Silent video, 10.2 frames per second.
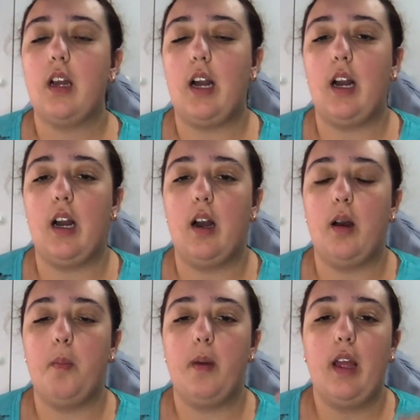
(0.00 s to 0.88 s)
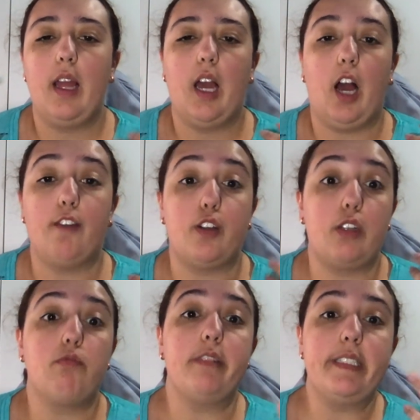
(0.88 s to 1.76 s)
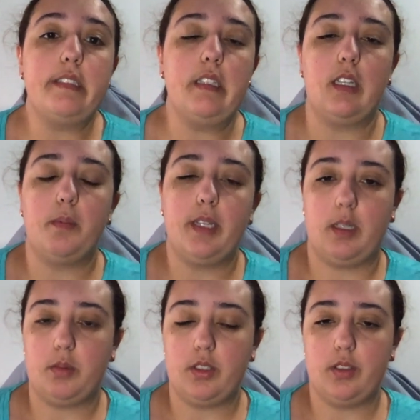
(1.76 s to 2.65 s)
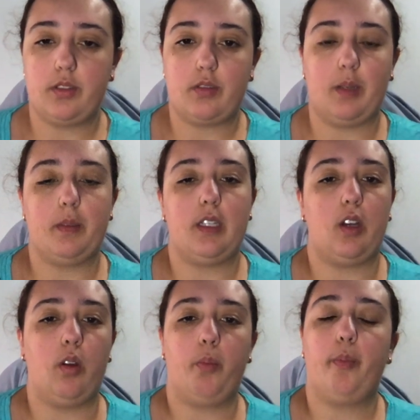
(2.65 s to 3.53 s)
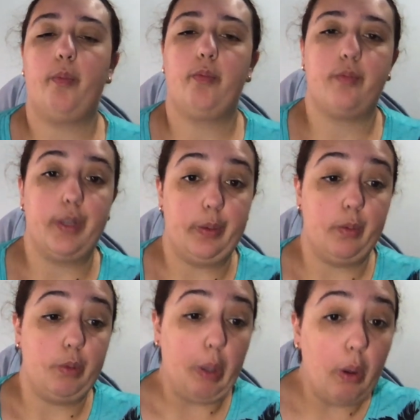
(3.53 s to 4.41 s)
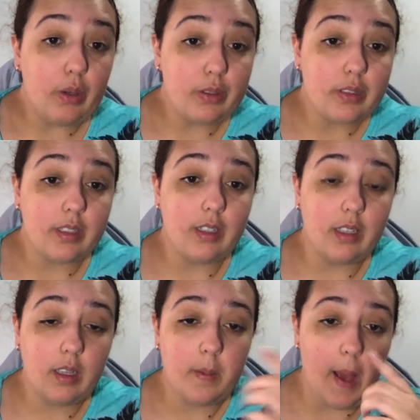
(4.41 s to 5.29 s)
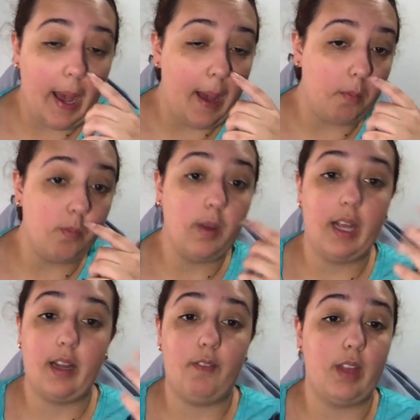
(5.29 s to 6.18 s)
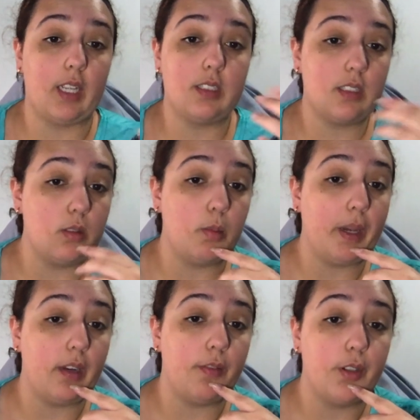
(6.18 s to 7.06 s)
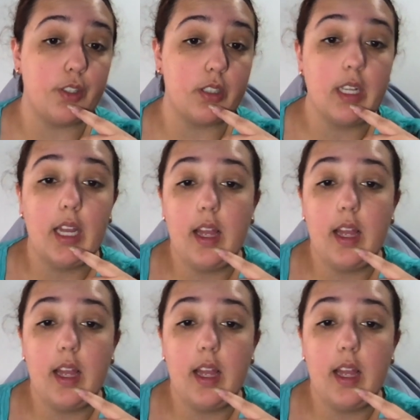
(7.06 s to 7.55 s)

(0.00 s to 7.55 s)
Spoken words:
I've only recently been able to use Grammarly on Google Docs, and even that's still the beta version.